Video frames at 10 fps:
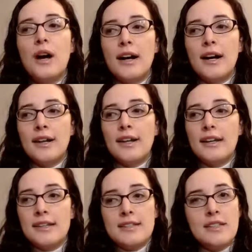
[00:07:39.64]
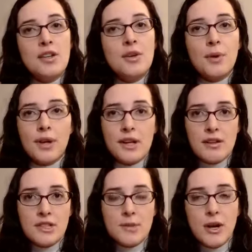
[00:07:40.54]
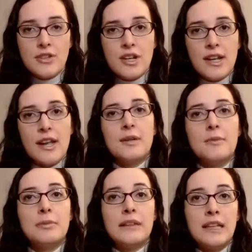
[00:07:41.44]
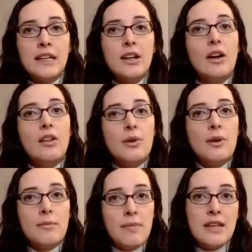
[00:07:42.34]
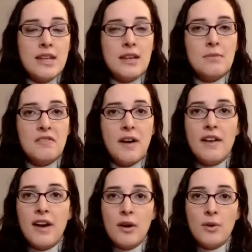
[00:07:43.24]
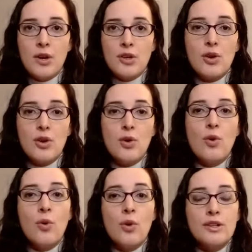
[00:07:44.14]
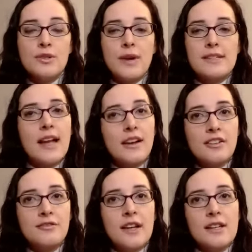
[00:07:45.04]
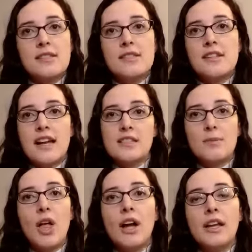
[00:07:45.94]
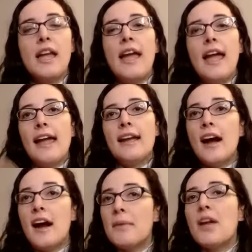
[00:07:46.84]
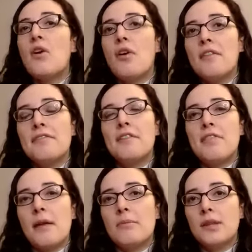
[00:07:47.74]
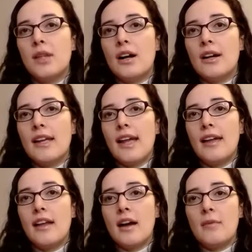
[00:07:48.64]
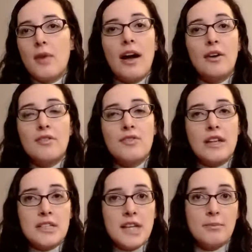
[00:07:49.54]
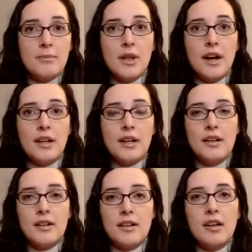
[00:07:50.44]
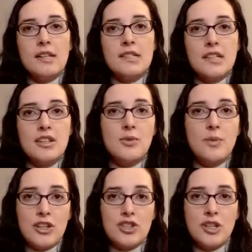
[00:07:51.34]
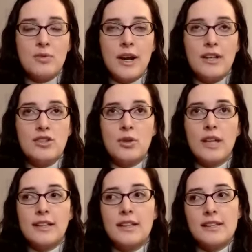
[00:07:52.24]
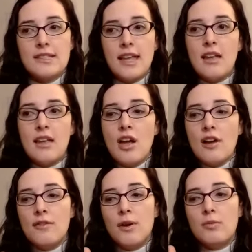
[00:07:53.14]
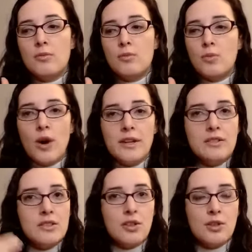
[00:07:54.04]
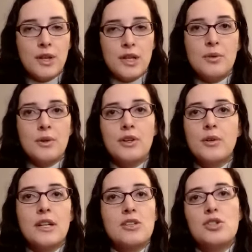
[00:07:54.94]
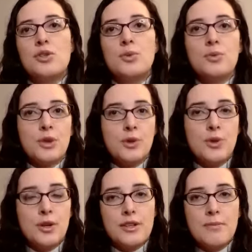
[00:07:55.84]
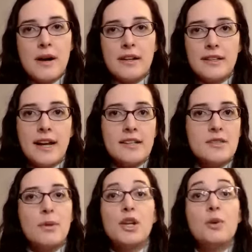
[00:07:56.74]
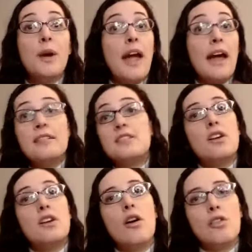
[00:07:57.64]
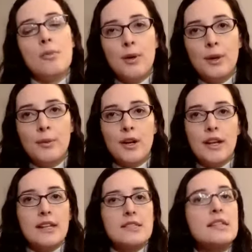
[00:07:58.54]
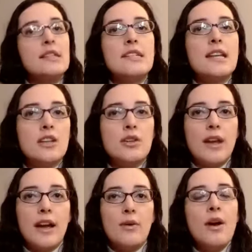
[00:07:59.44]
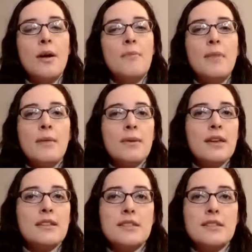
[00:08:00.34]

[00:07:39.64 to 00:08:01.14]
I continue working on this project and complete it, although it may take me 5 hours, or do I sacrifice the next block? And coming off of that block, out of that time block continuation, right? So like, let's say from 1 to 3, you were going to record the podcast, but you hadn't done all the pre-work, and it's going to take you now, maybe it's